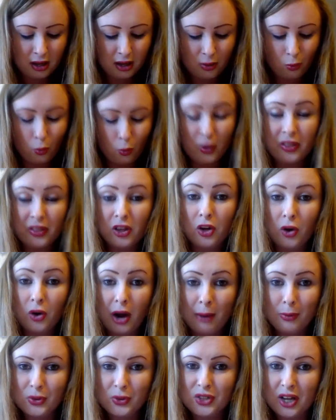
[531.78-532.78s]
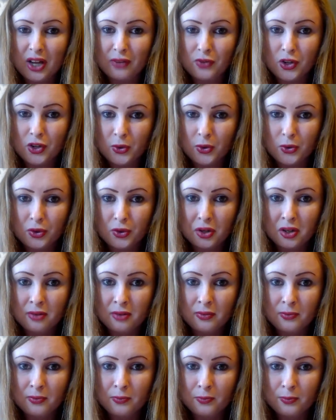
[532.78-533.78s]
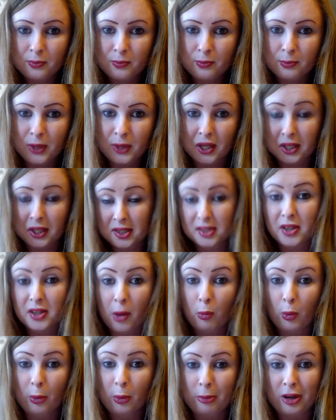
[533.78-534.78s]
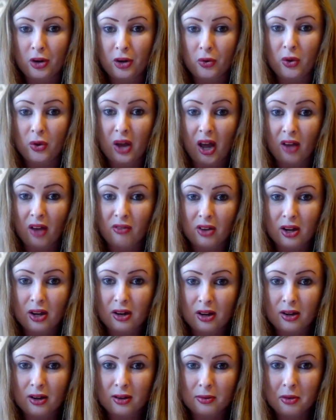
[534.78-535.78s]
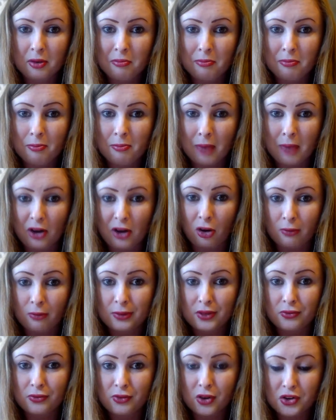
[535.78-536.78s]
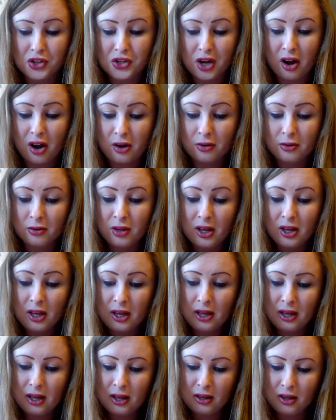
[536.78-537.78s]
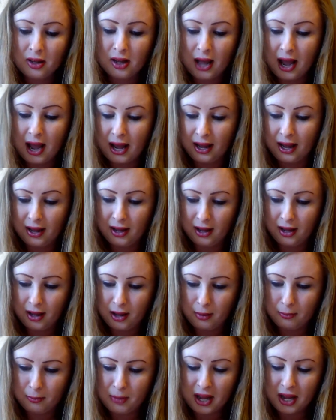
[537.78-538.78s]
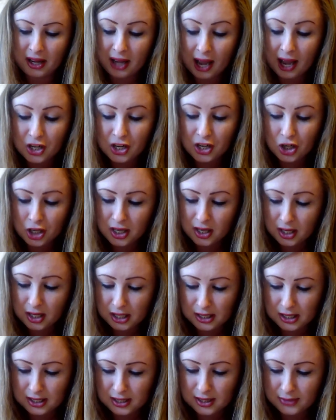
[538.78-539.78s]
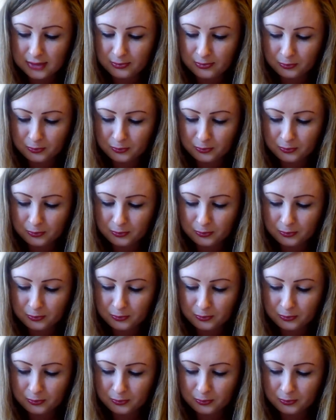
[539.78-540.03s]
whether you're able to have children, because some women who have it may not be fertile, medications,